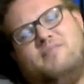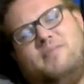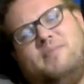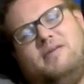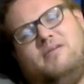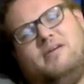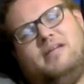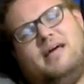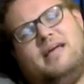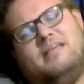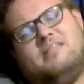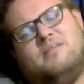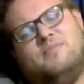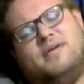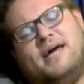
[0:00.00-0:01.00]
We've been on like
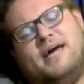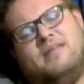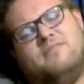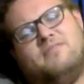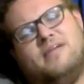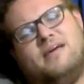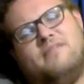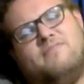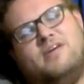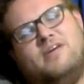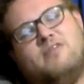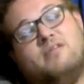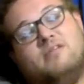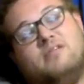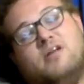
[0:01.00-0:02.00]
some kind of like
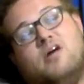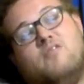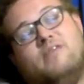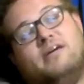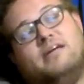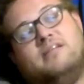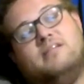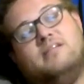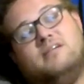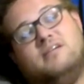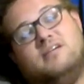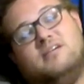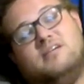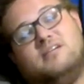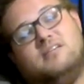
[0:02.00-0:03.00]
fear and loathing and
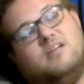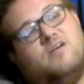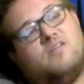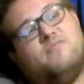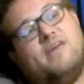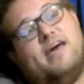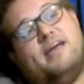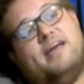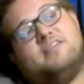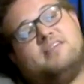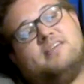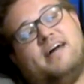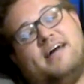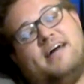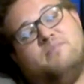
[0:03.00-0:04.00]
Las Vegas
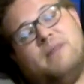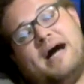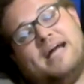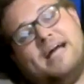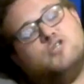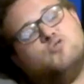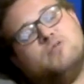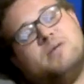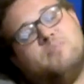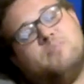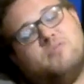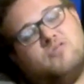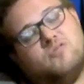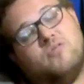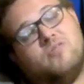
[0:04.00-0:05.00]
kind of mind trip
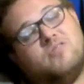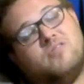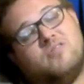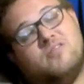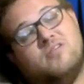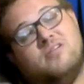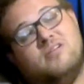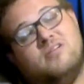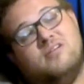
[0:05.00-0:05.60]
of sorts.